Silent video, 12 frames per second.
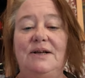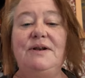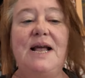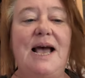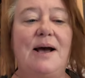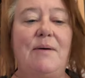so
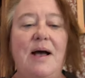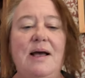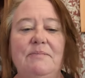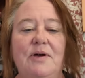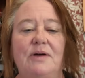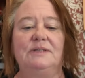now
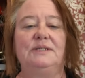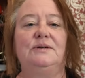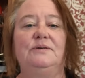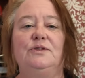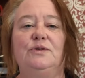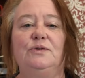I'm going
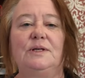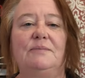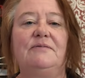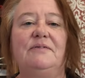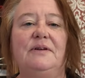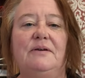to do
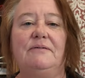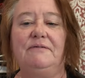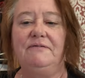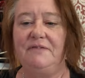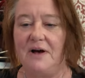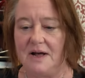something
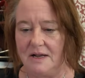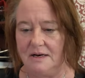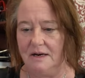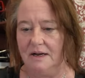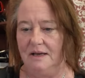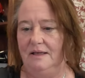
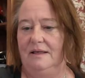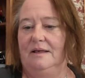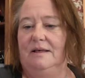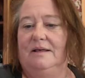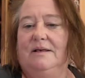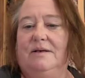fun.
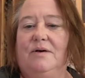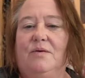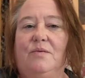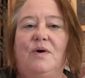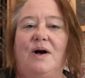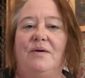
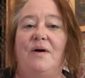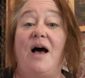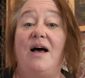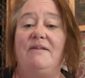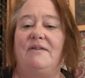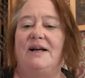Well,
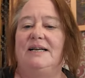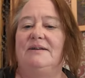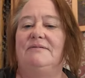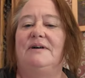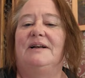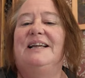I find it
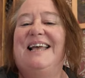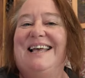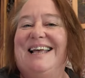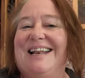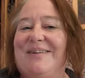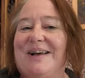fun.
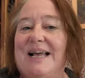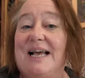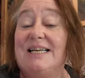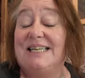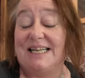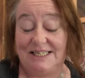Anyway,
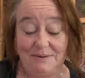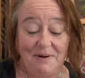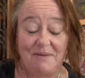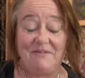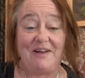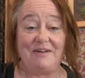it's actually
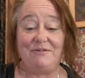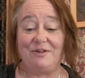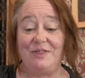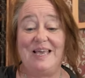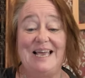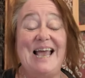my
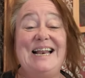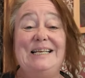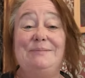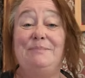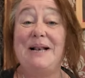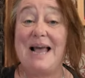favourite thing, and
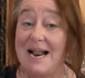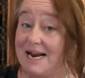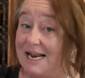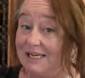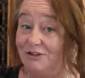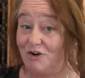it's
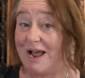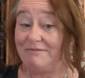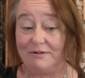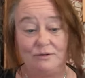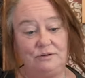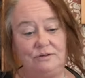planning
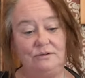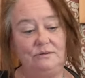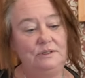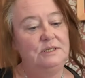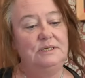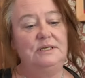travel.
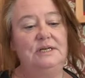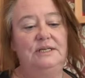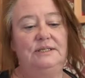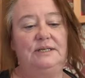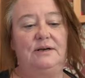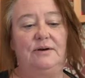
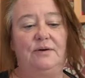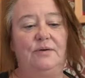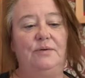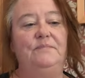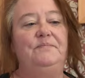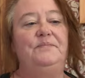
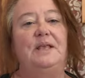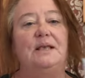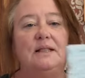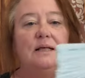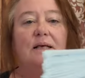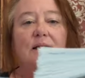So
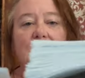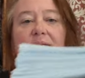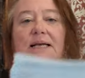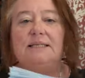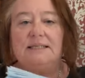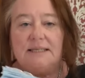
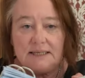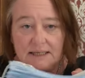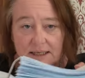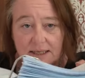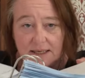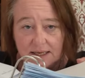this
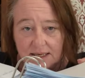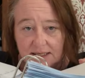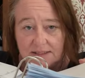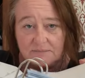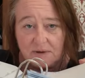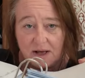
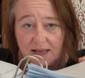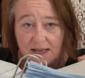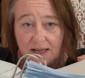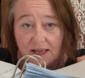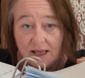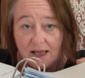is my
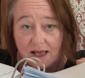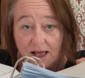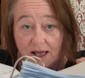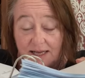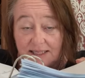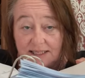
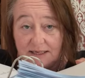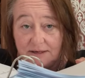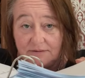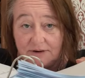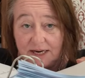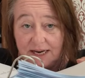
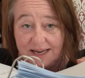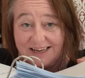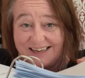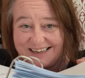itinerary